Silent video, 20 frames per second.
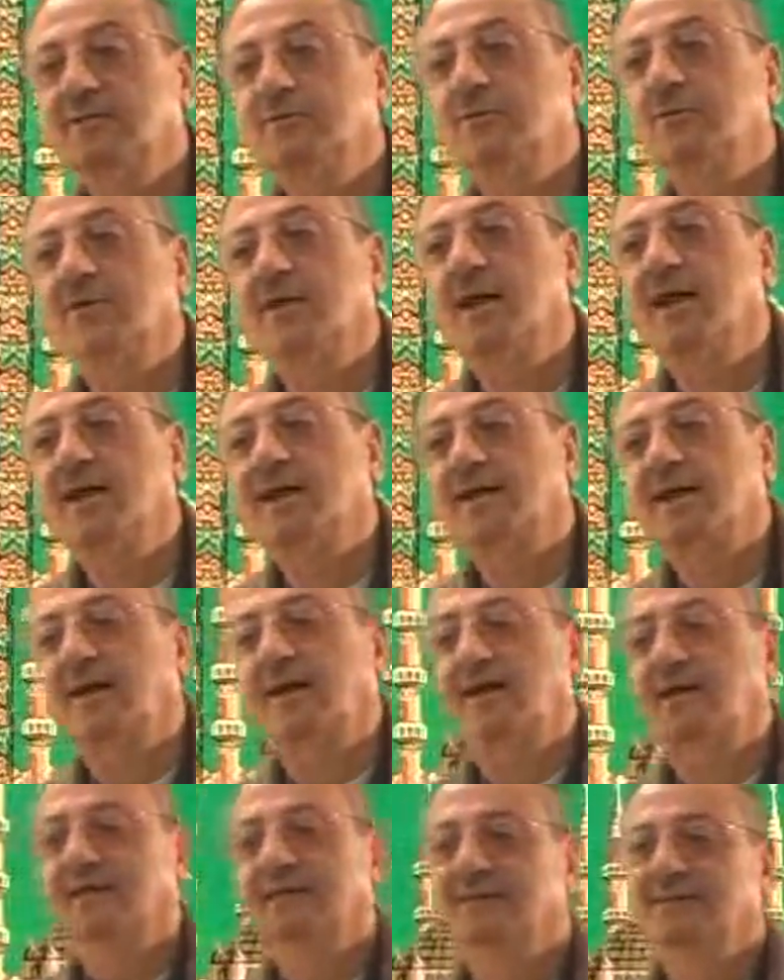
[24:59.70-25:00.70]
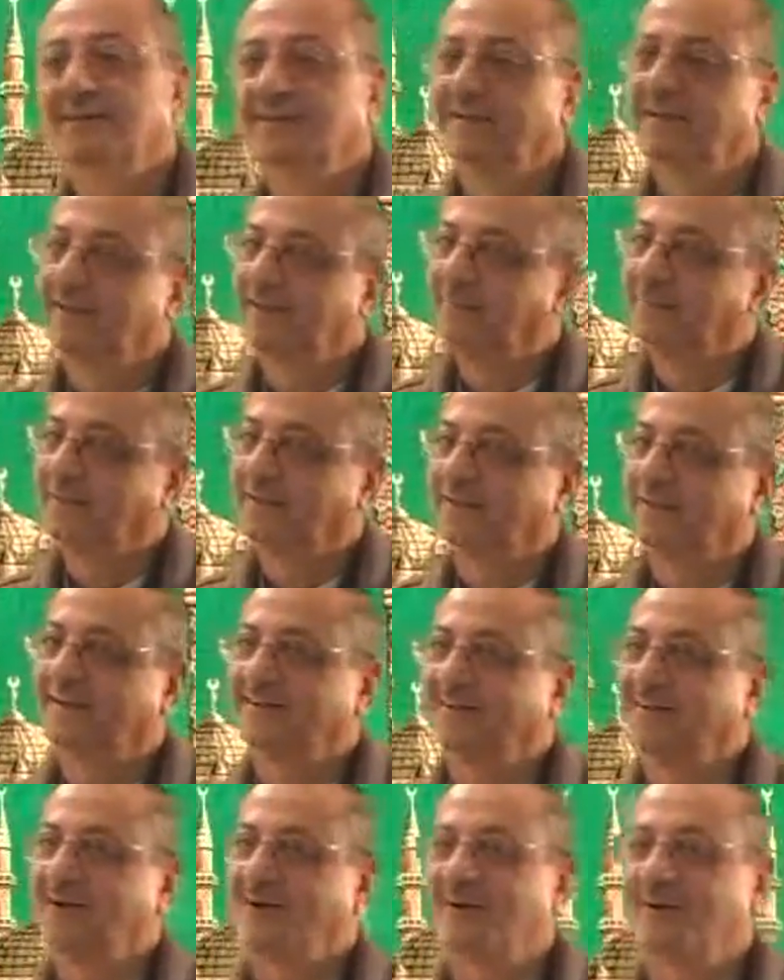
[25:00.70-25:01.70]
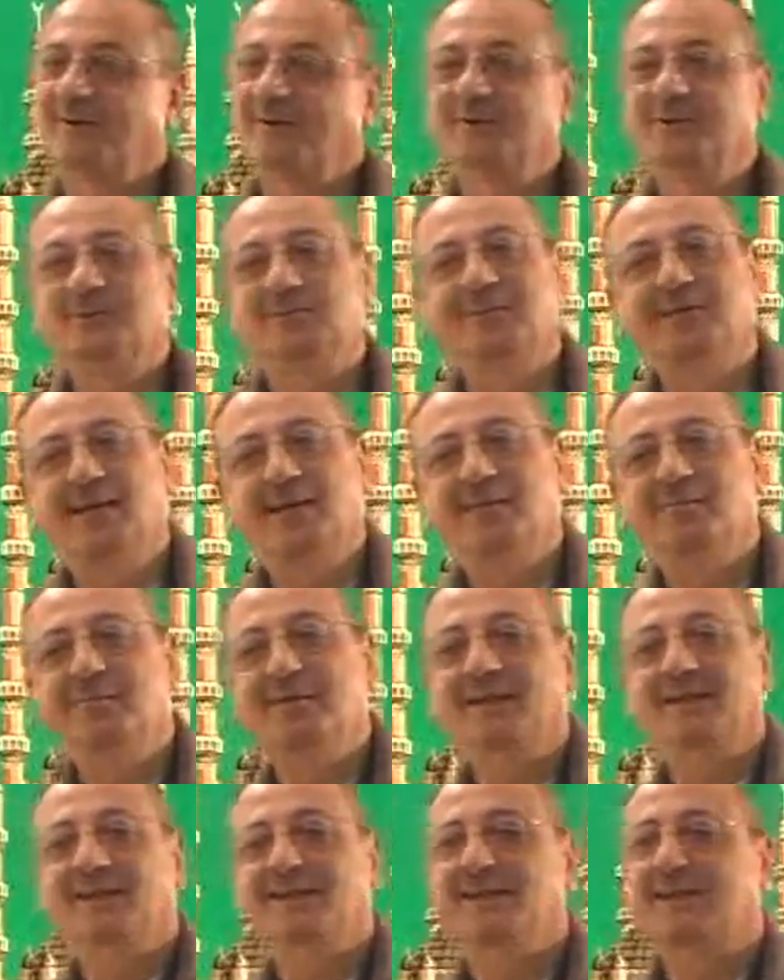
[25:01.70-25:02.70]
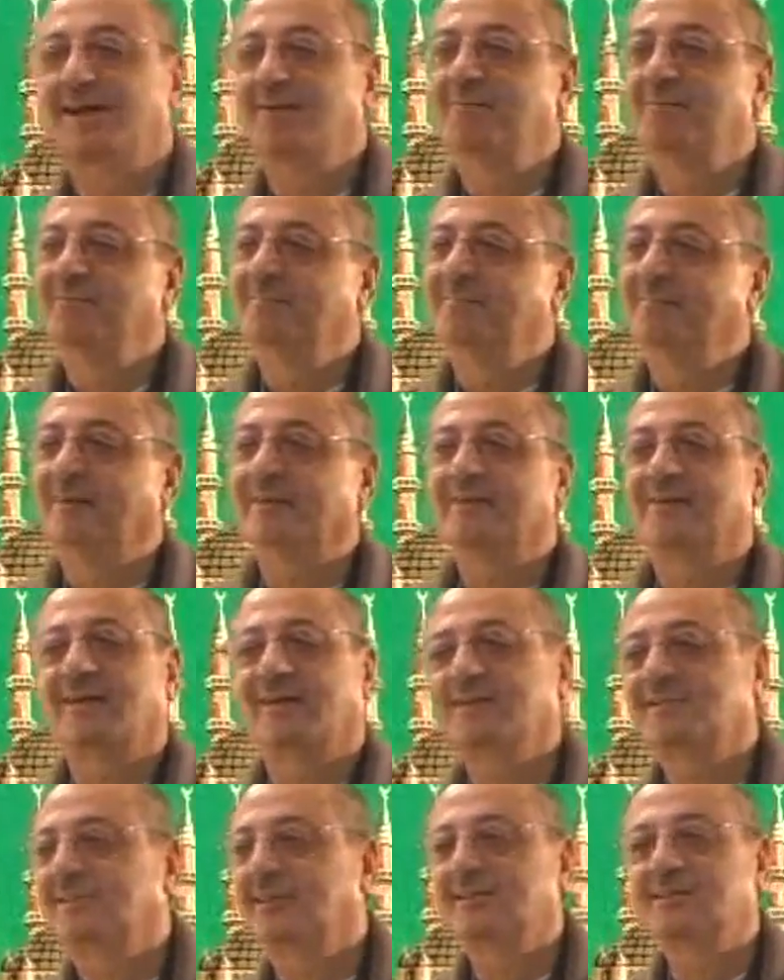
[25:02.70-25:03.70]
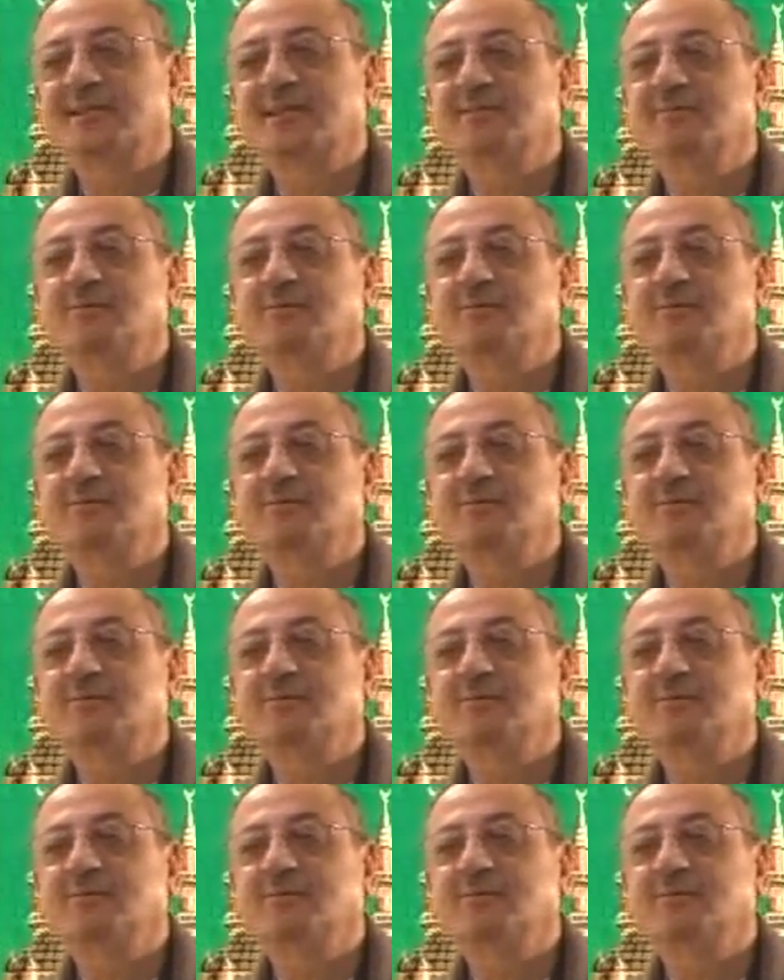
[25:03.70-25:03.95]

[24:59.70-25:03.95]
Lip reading: hunaka. Brother, now you tell me. Kam madrasatan